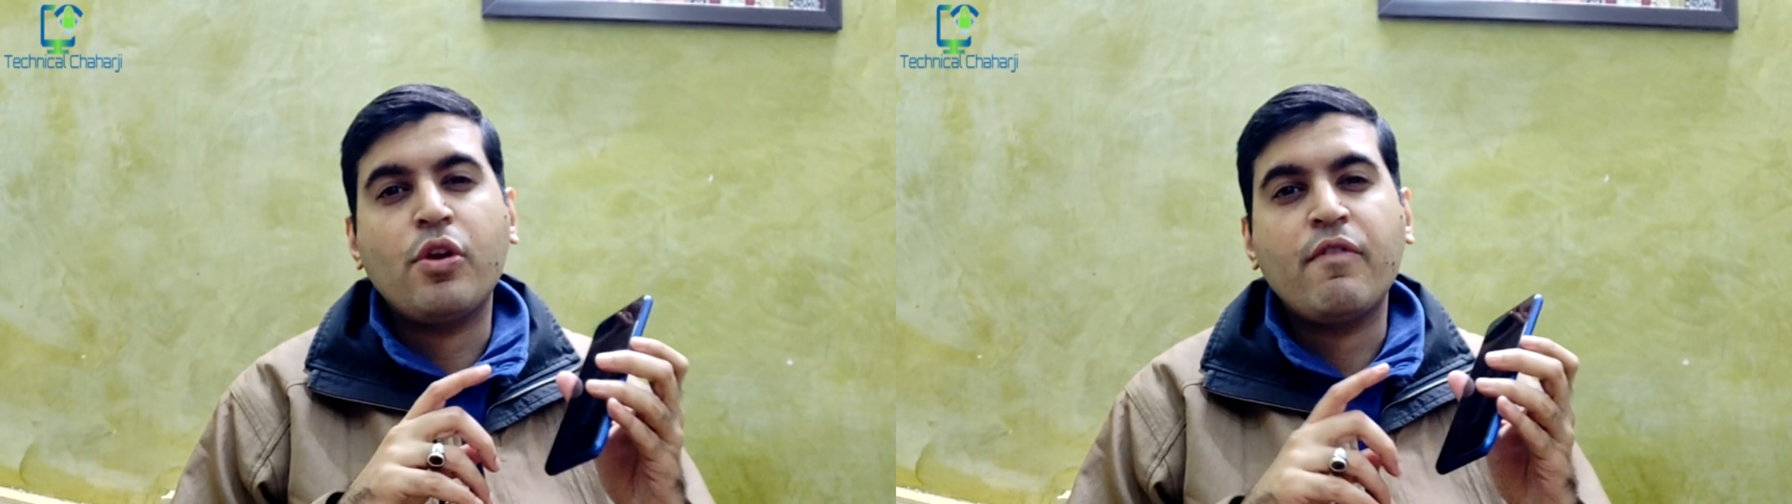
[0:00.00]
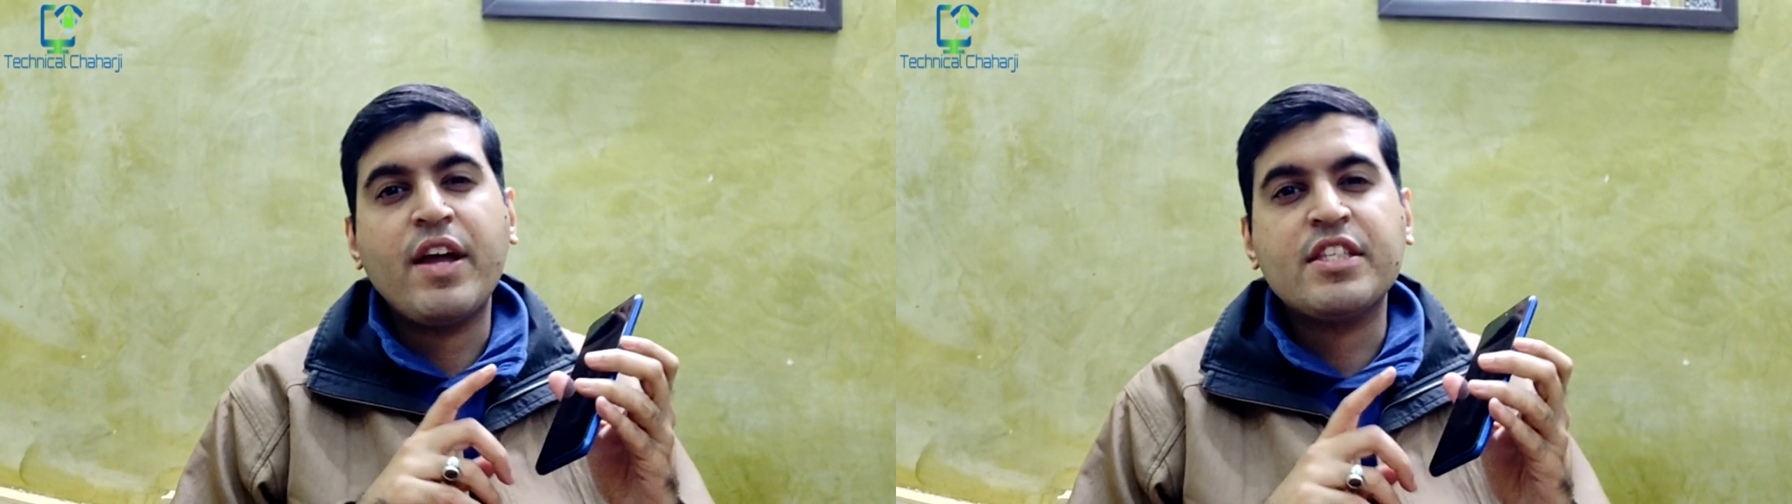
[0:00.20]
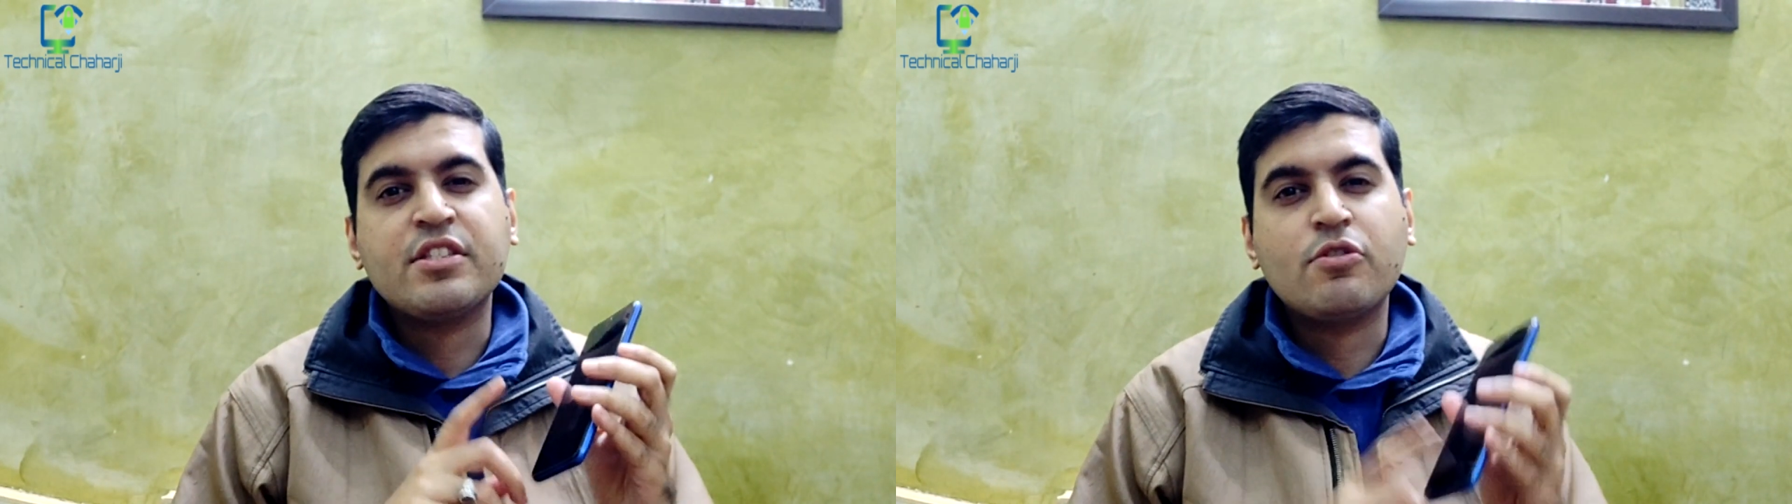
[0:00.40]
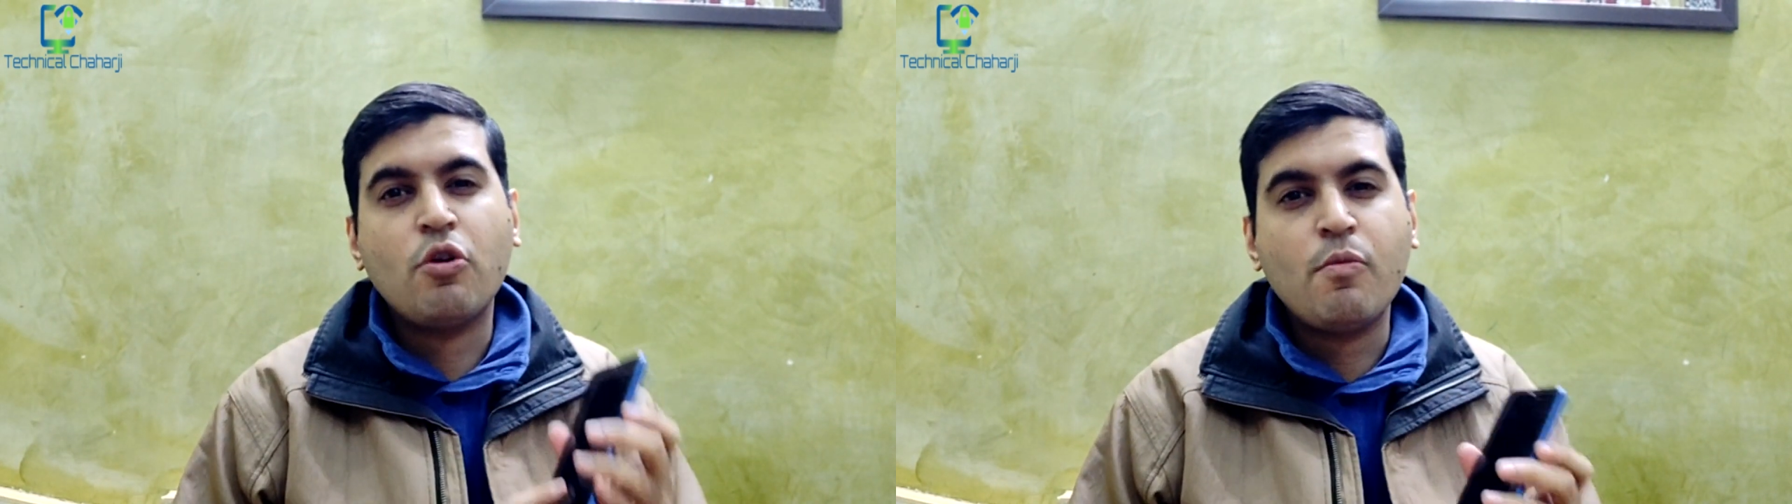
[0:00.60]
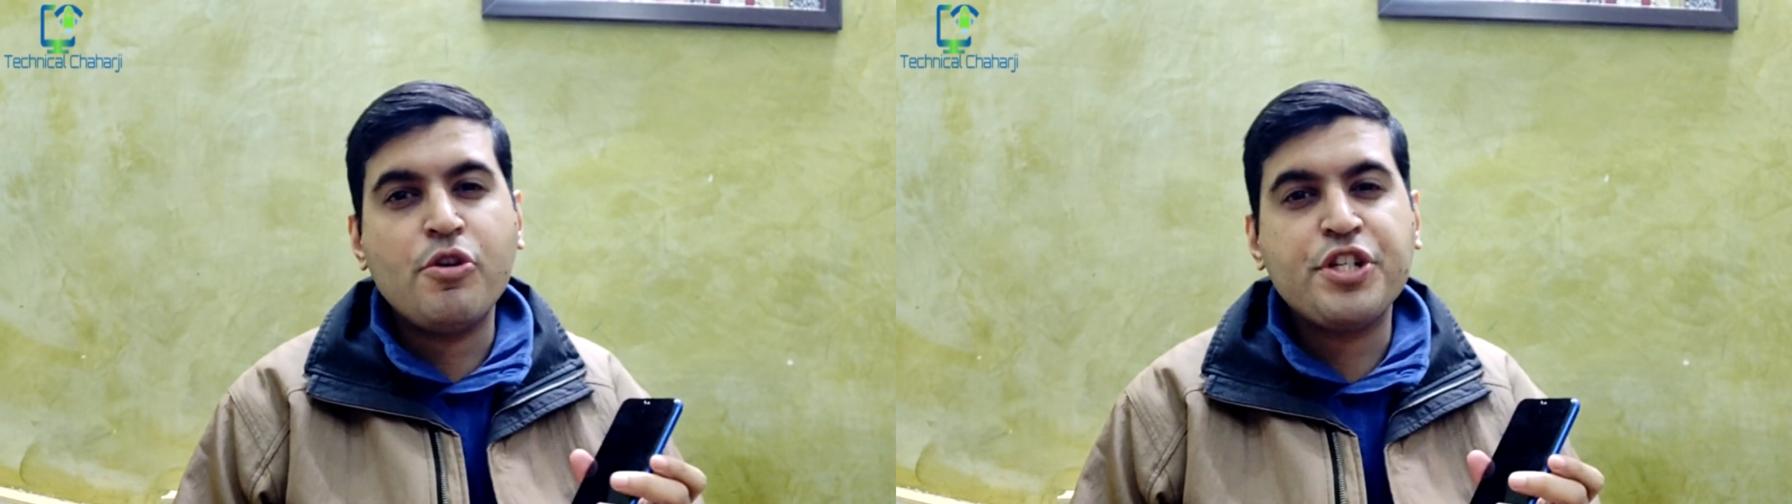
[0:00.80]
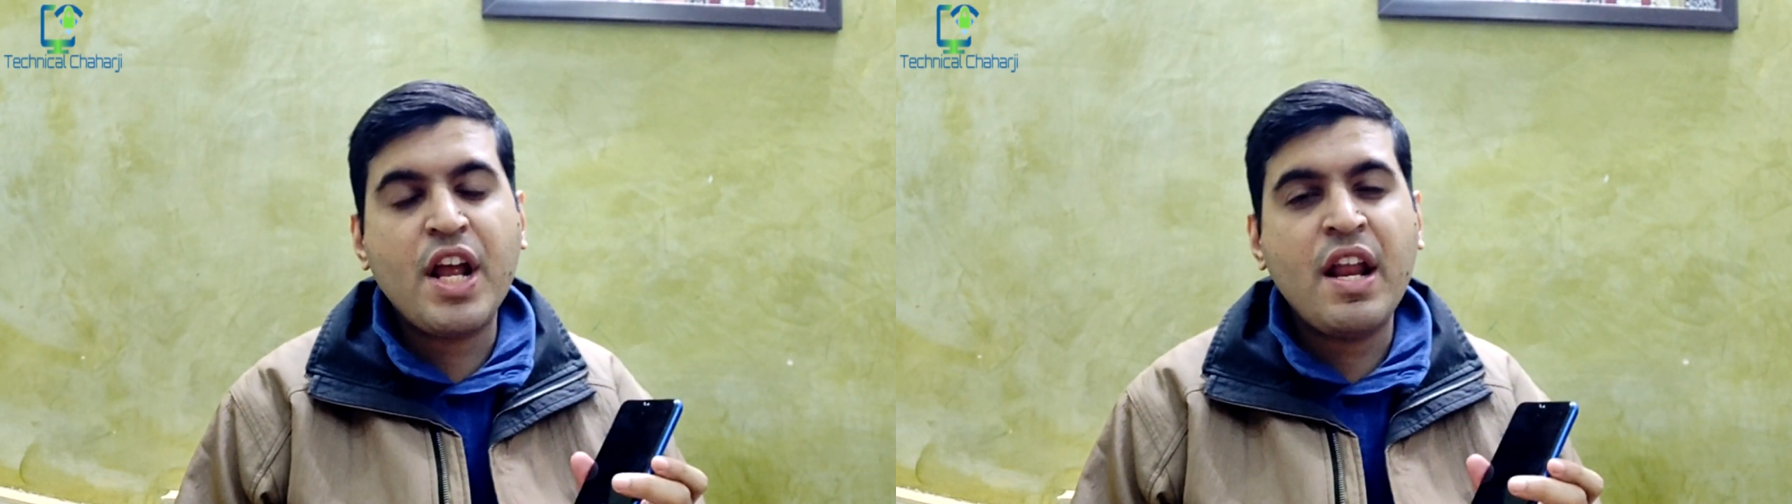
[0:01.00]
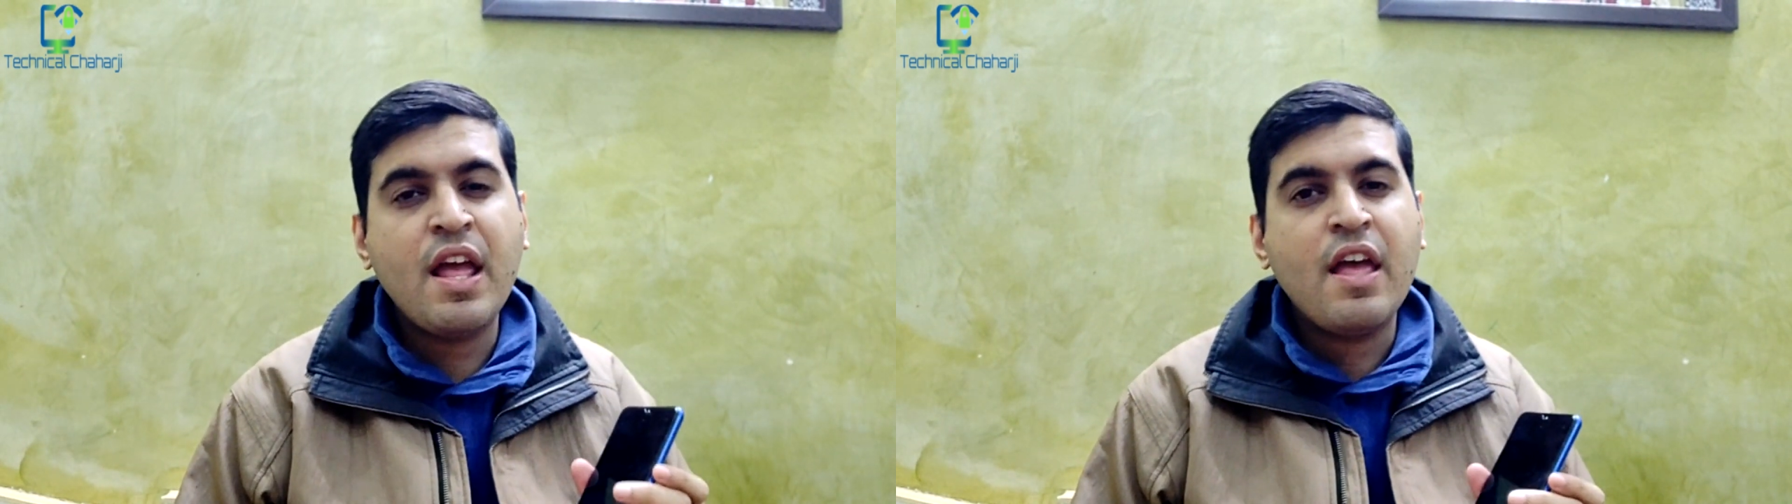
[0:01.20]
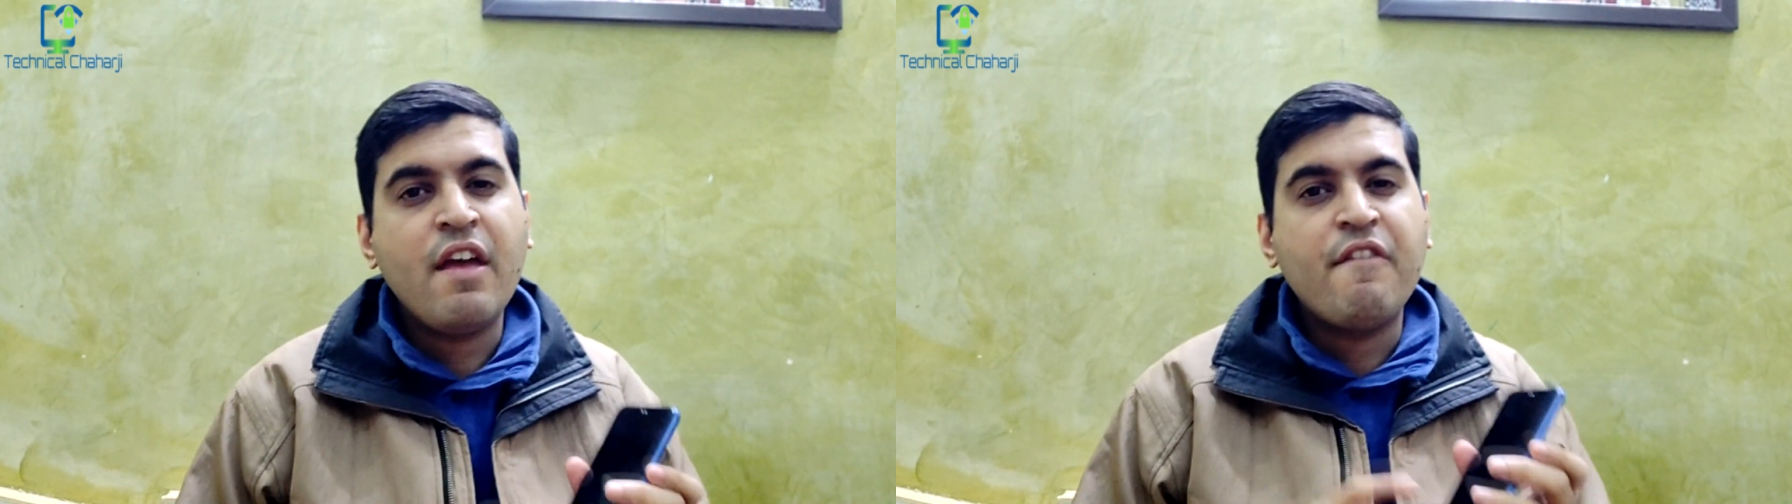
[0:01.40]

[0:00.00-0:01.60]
device slow motion